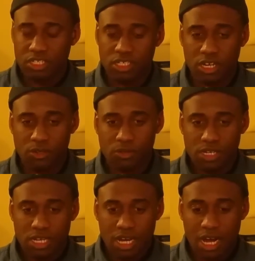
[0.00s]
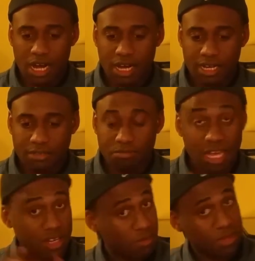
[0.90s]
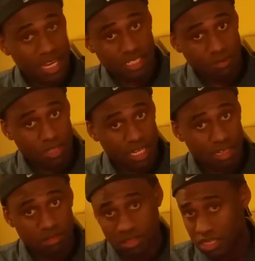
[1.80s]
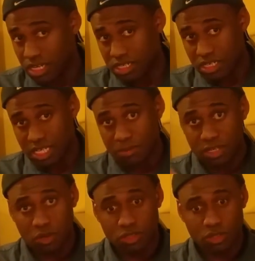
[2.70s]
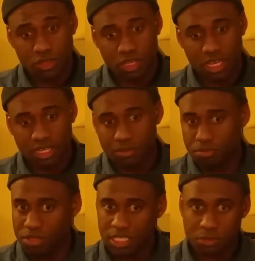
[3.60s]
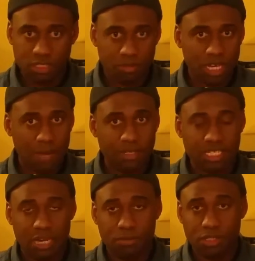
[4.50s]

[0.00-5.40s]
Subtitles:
So I'll keep you guys updated, and let me know what you think. Please put some comments down